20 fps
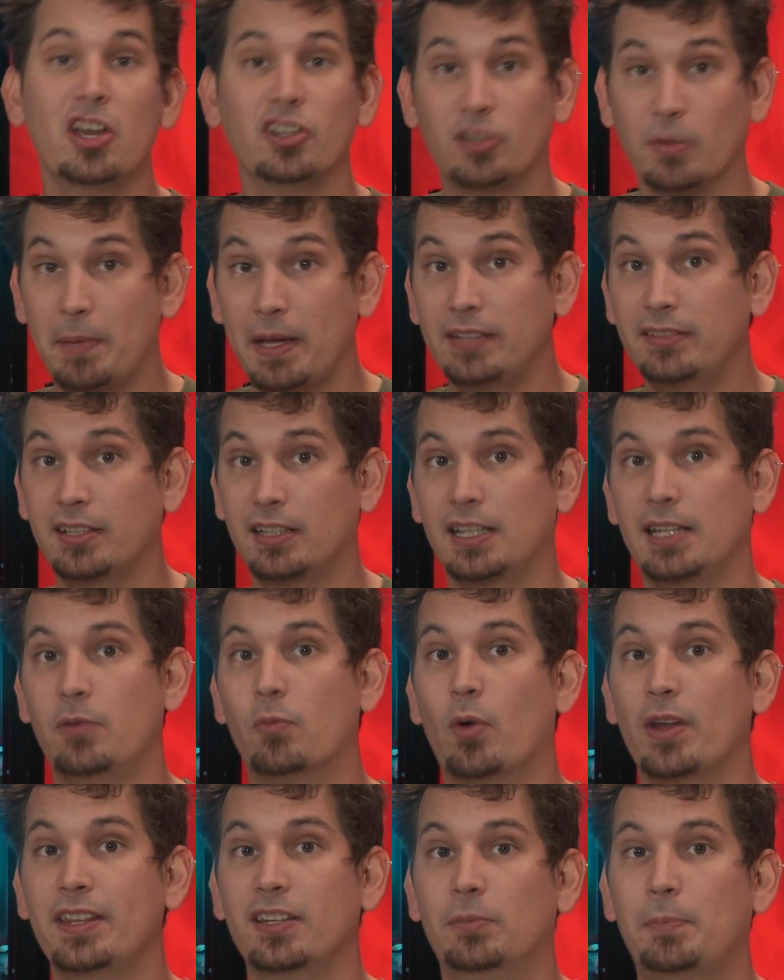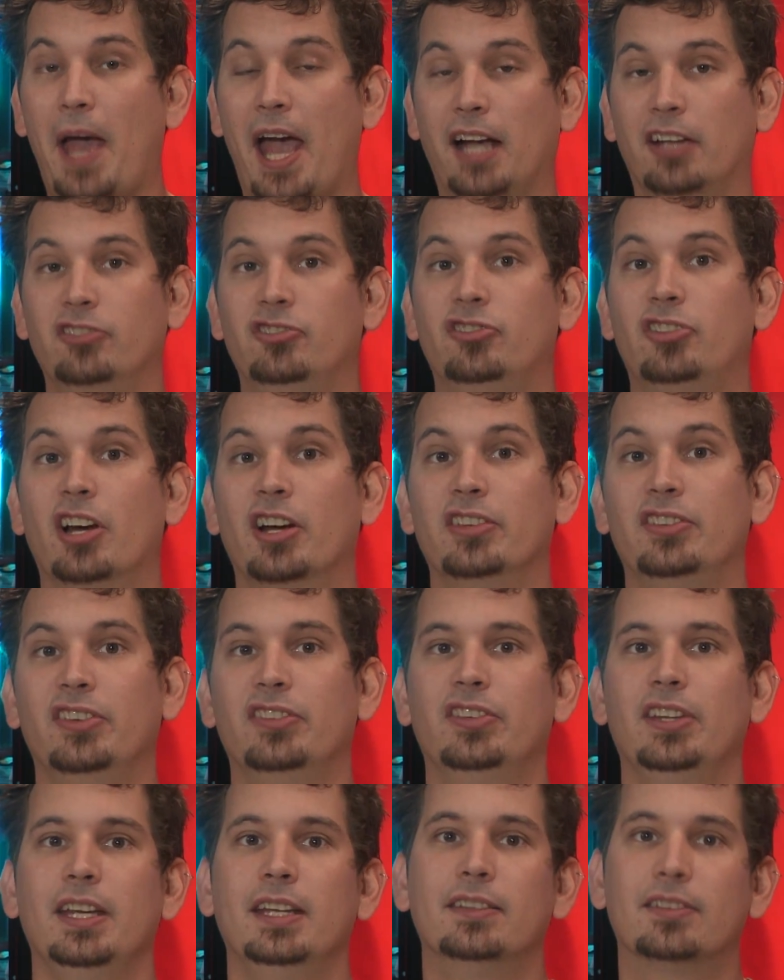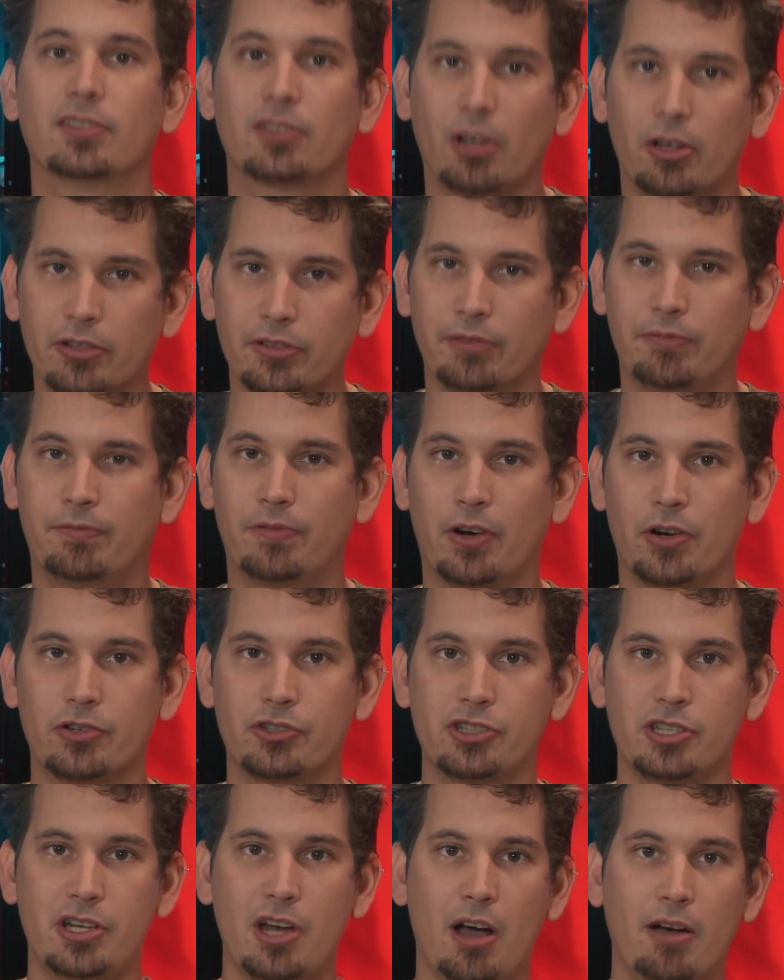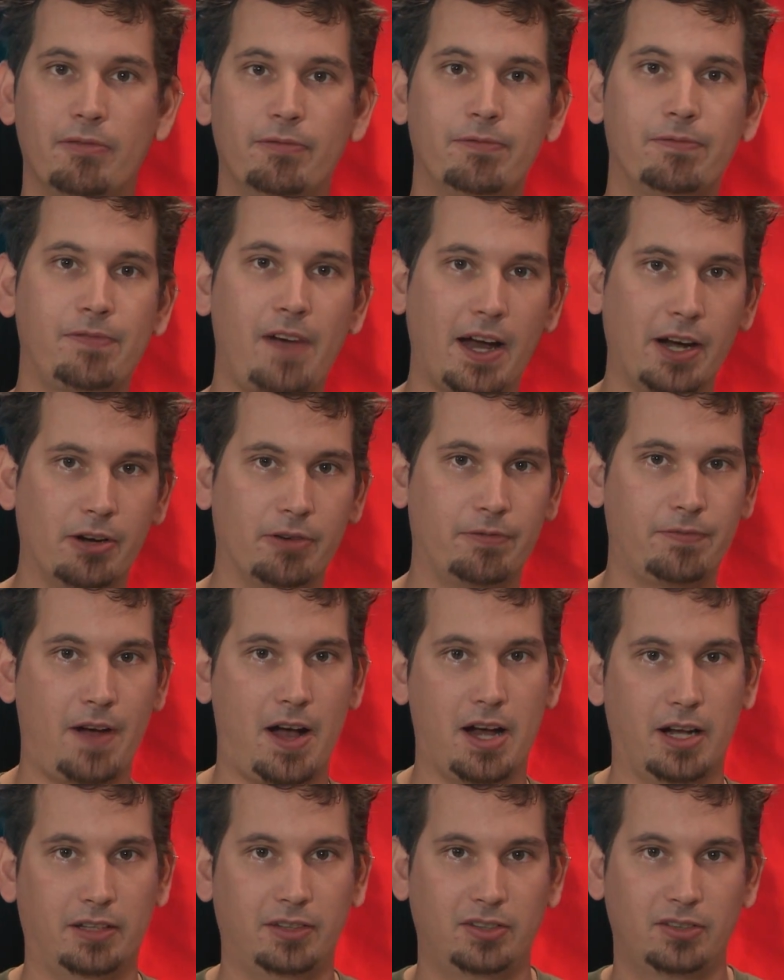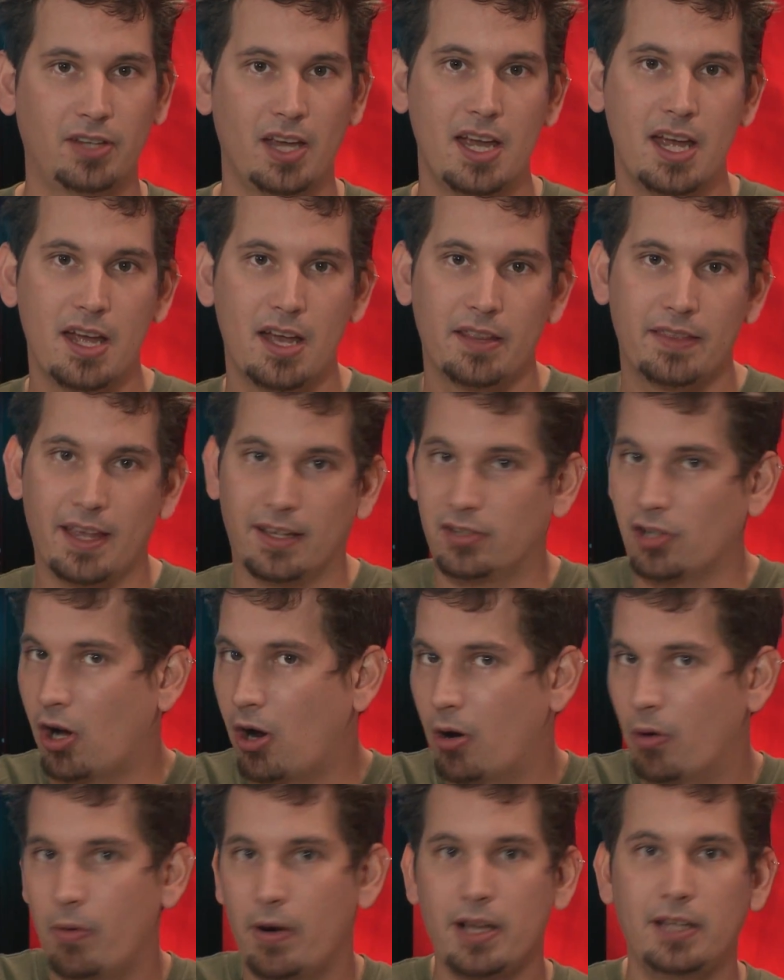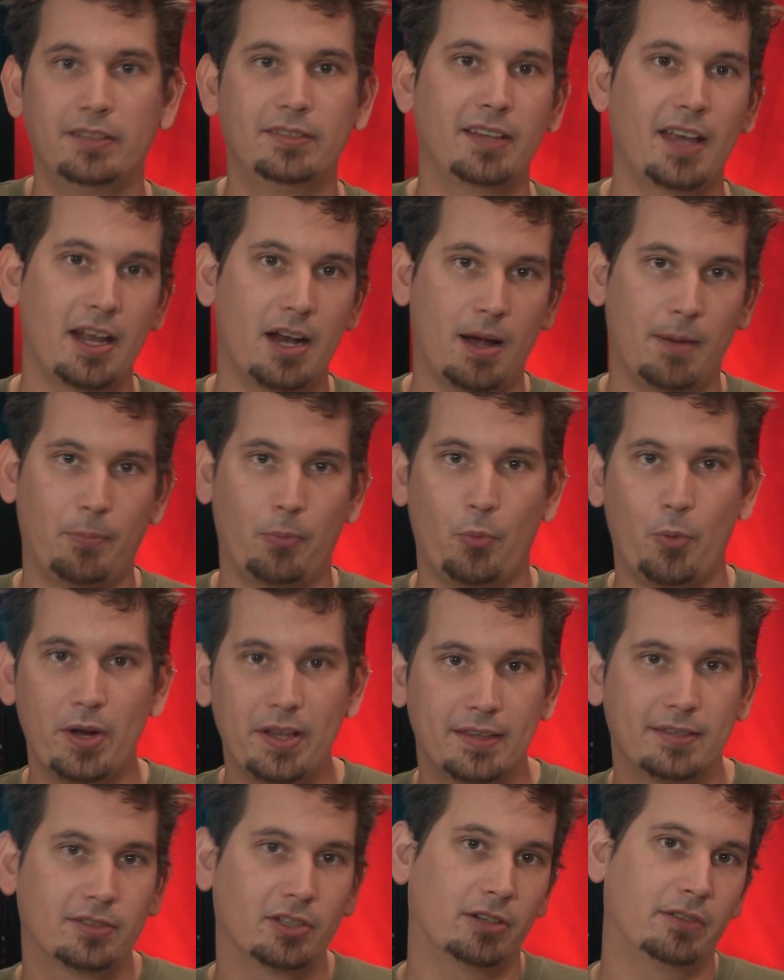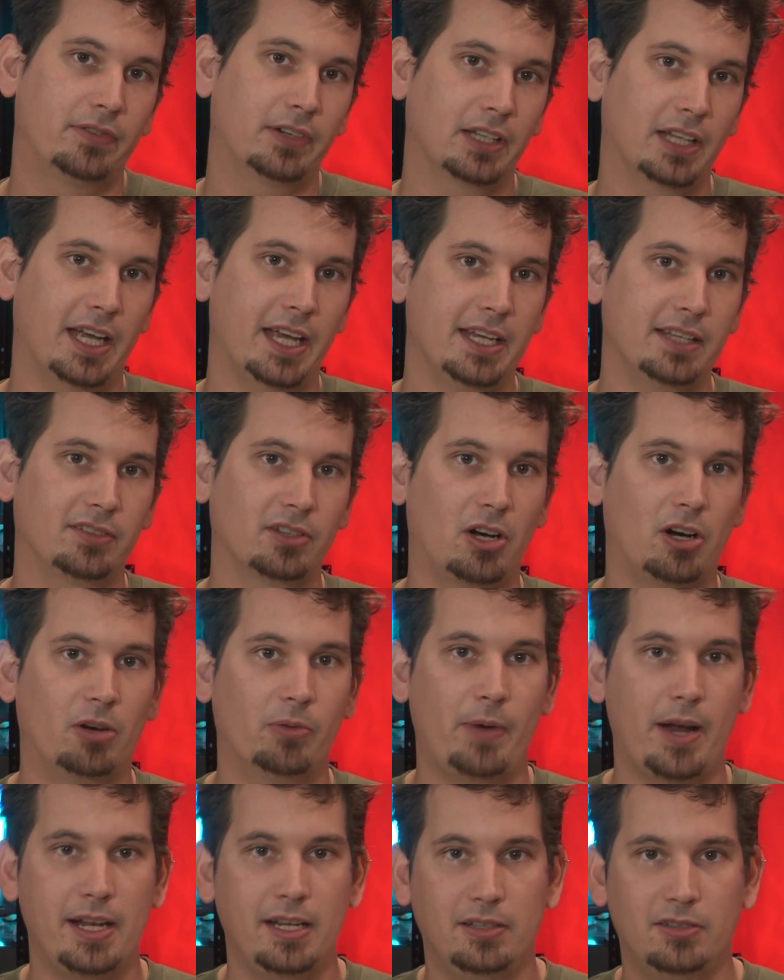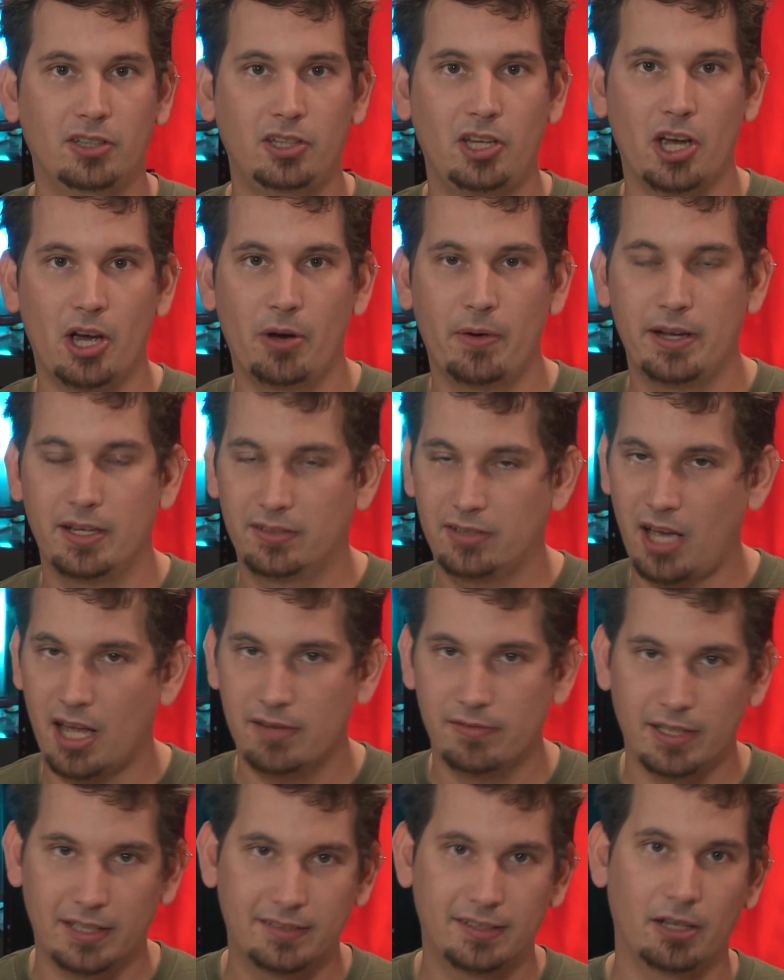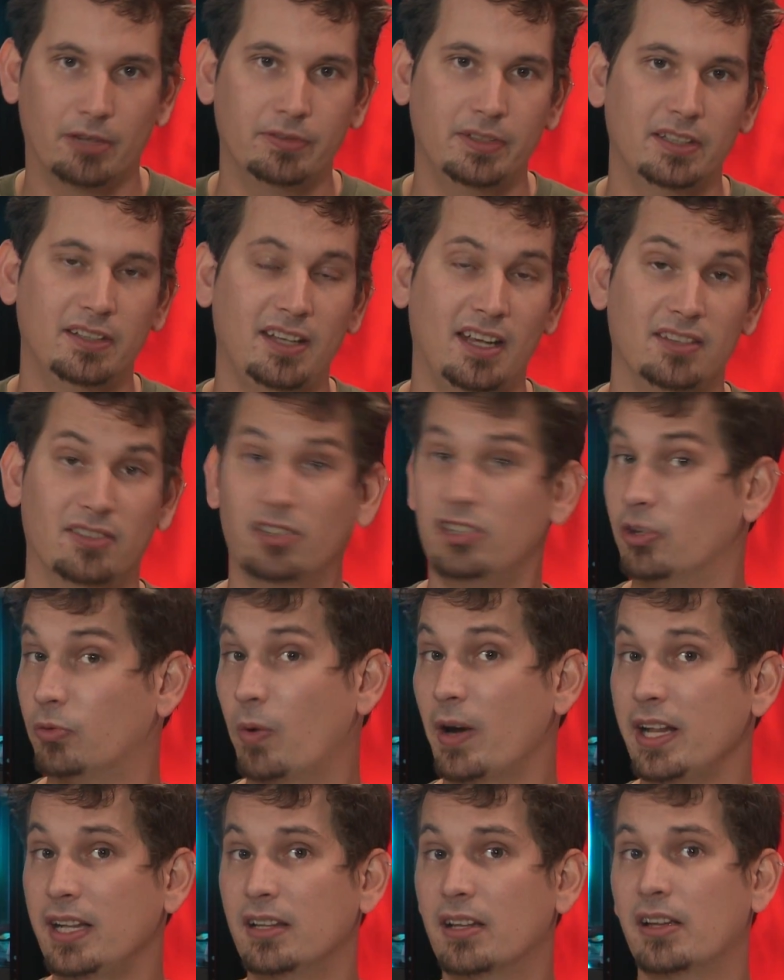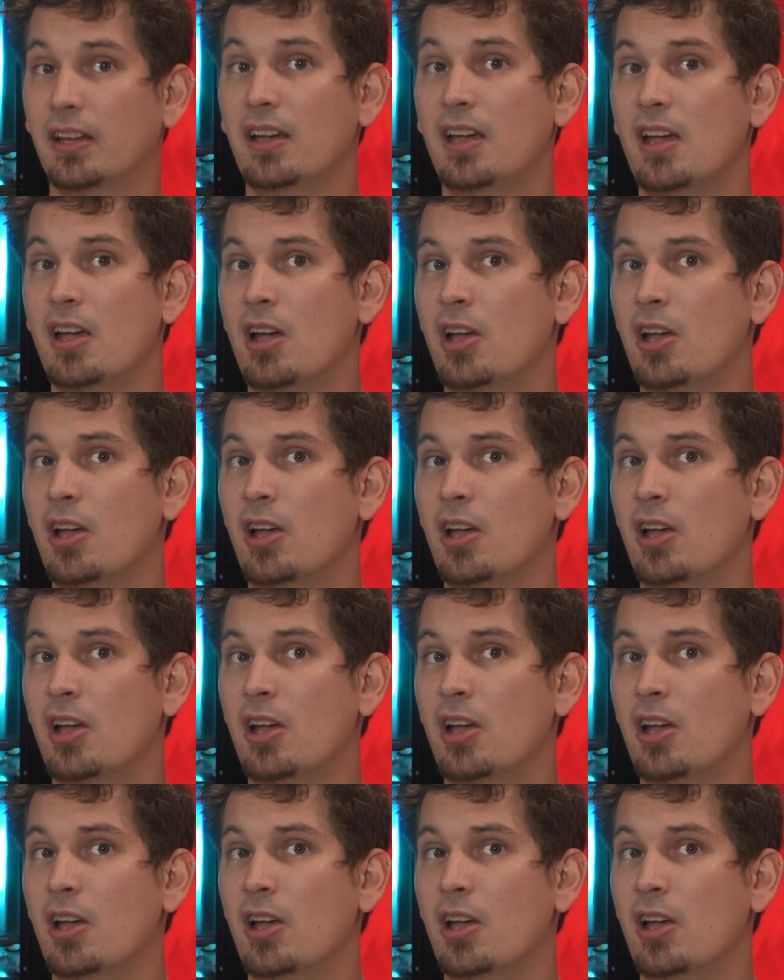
So basically what this package does is it installs a version of Firefox that's already set up with Silverlight, all ready to go, and it's kind of like self-contained. So you're running the